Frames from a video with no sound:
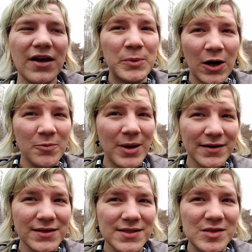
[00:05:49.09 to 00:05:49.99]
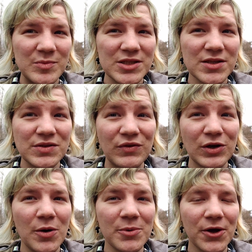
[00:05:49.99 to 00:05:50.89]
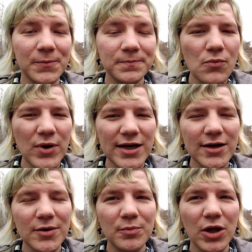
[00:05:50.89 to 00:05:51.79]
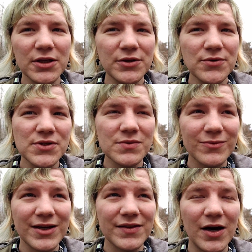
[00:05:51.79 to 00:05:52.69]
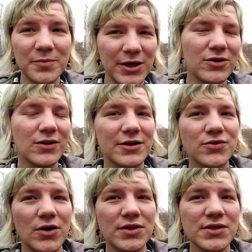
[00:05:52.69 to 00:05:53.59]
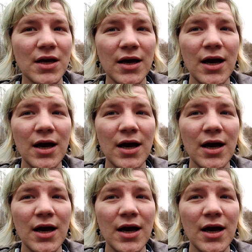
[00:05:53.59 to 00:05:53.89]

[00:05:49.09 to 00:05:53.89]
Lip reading: Paramagnetism is this phenomenon where molecules with unpaired electrons